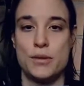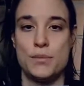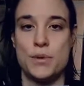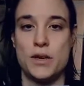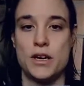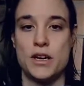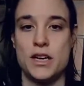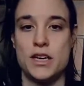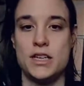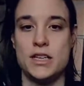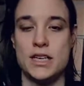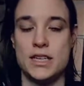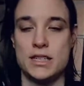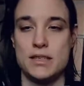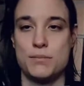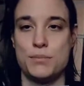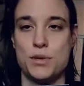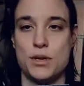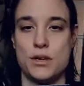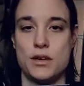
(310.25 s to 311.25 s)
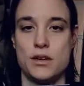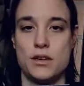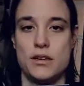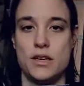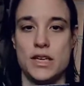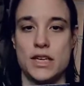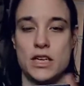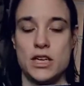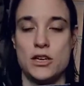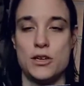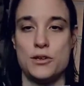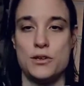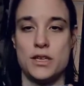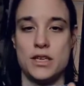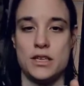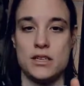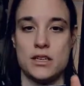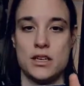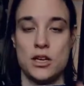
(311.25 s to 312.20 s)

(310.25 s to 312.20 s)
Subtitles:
but in